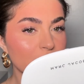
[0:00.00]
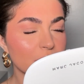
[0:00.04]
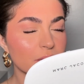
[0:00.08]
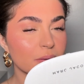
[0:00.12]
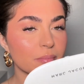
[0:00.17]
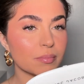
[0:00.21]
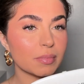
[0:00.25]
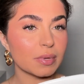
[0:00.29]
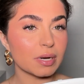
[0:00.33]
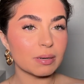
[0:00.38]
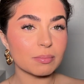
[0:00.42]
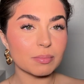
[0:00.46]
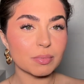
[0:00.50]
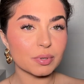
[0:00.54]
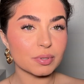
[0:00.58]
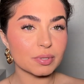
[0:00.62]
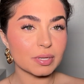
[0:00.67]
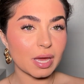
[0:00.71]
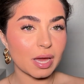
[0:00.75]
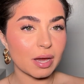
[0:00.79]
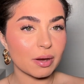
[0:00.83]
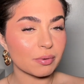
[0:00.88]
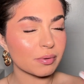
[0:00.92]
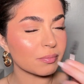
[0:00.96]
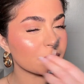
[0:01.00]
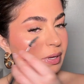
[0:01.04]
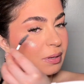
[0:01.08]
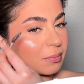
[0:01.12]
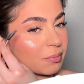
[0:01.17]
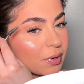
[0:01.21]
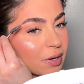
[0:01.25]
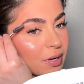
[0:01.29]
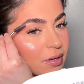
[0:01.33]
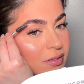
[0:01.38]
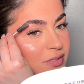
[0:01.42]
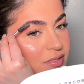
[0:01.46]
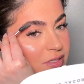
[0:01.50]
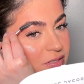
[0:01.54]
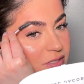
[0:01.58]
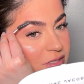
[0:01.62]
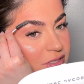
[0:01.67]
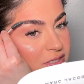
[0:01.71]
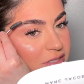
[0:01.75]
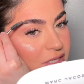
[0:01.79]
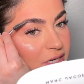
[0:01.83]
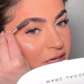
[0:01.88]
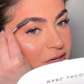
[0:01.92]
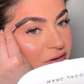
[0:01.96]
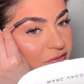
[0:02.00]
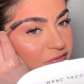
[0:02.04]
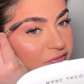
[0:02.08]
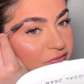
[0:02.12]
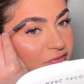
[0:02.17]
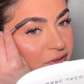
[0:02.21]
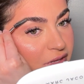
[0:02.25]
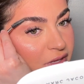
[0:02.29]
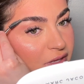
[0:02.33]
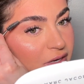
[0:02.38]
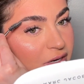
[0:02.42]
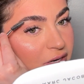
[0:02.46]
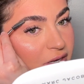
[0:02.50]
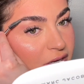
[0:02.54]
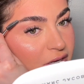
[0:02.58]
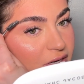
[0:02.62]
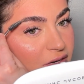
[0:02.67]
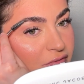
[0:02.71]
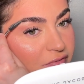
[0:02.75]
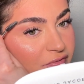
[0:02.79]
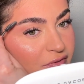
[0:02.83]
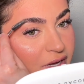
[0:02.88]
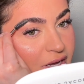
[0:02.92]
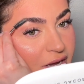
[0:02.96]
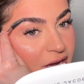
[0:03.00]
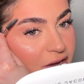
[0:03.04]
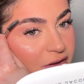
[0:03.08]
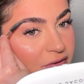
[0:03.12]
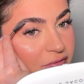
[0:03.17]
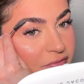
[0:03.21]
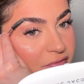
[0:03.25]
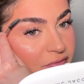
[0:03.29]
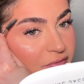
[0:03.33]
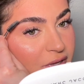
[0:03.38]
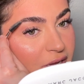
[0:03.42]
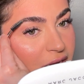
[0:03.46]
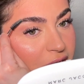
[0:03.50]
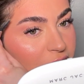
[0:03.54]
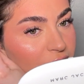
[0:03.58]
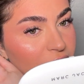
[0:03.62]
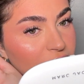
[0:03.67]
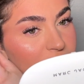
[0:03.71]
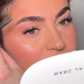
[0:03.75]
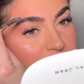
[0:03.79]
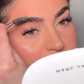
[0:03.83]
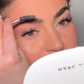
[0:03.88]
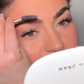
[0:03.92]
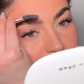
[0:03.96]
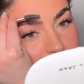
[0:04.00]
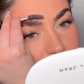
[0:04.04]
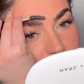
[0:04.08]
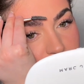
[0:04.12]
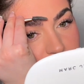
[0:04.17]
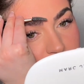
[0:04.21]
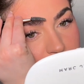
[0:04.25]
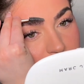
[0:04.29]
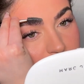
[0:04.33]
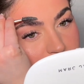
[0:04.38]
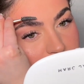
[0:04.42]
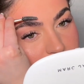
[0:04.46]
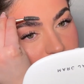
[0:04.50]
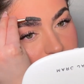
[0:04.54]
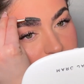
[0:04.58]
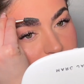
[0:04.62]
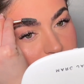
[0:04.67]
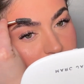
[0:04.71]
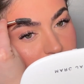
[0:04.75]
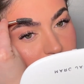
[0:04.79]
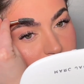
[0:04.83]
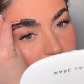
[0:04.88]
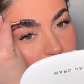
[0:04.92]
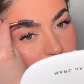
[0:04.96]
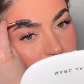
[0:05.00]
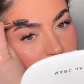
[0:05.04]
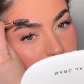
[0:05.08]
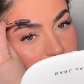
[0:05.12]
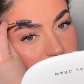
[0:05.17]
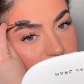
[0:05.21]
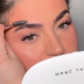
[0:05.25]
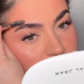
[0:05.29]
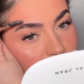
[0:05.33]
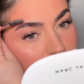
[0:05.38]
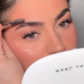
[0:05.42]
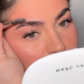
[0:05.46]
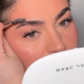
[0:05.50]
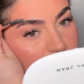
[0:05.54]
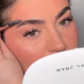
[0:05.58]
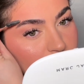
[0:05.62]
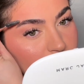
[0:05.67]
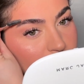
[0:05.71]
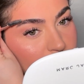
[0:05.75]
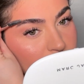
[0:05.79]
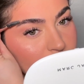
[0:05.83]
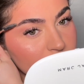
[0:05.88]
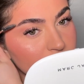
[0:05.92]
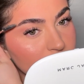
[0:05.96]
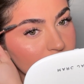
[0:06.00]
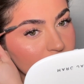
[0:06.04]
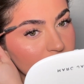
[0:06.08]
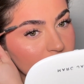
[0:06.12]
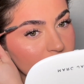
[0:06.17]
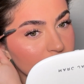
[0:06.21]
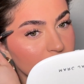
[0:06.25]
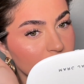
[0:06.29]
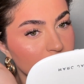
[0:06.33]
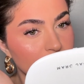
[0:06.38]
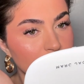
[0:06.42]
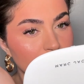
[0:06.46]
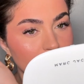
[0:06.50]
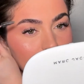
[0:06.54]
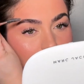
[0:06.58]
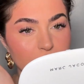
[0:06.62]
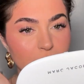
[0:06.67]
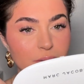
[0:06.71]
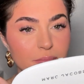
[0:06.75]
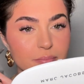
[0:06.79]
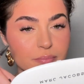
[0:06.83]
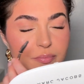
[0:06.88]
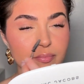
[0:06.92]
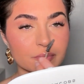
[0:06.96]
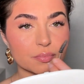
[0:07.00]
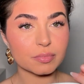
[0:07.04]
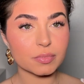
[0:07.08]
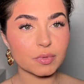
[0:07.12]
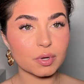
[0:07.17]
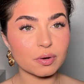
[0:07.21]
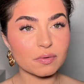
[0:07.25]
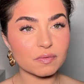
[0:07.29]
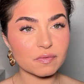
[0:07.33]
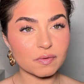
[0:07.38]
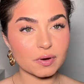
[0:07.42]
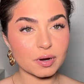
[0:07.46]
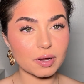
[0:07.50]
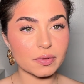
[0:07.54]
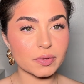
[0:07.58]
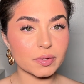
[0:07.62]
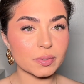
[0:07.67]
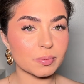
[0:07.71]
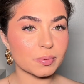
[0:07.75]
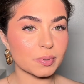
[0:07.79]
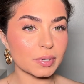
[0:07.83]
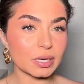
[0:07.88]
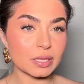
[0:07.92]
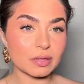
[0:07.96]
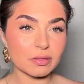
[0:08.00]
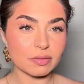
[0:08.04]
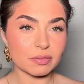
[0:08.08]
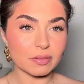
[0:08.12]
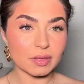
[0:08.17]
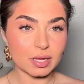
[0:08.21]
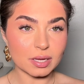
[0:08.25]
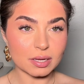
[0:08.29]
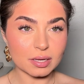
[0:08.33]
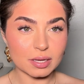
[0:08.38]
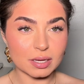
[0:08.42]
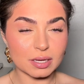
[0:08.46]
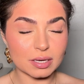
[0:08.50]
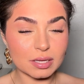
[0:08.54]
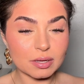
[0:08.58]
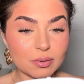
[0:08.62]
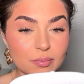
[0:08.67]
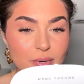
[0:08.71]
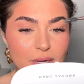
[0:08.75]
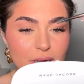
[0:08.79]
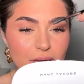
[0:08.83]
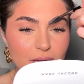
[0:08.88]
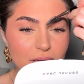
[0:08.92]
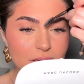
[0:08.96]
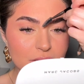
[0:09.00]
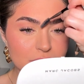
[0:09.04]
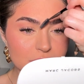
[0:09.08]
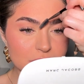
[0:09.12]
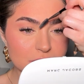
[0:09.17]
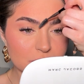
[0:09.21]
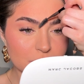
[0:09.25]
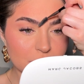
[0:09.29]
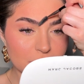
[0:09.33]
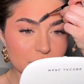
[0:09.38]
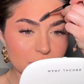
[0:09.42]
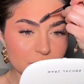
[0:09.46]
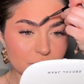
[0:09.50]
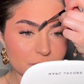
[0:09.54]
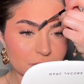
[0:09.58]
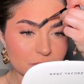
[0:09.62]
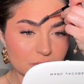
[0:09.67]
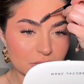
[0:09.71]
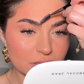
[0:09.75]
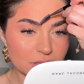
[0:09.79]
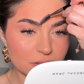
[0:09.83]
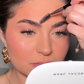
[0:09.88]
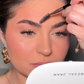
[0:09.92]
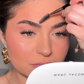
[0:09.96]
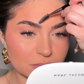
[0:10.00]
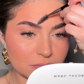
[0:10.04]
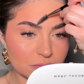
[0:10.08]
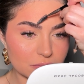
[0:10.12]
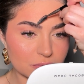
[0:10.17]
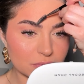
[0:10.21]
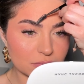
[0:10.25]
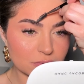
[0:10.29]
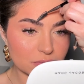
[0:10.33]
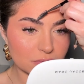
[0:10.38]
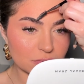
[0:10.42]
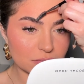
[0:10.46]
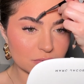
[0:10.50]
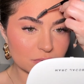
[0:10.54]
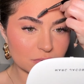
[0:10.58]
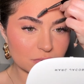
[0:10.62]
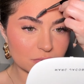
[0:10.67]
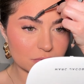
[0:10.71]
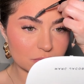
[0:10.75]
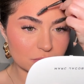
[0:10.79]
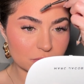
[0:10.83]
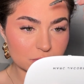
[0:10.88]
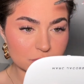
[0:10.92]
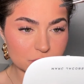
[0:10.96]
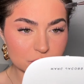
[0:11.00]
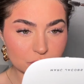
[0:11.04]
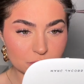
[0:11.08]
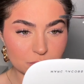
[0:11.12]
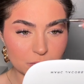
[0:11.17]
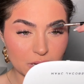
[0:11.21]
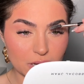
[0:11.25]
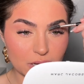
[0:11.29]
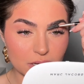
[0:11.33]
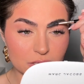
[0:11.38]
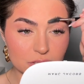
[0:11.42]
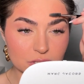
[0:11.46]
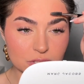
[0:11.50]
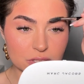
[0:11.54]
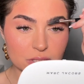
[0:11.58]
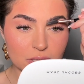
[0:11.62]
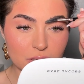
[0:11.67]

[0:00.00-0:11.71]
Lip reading: minimal now with my brows. I just kind of fill it in if I have hair that has, you know, fallen out. But overall, they're pretty thick anyway, so I don't really do too much.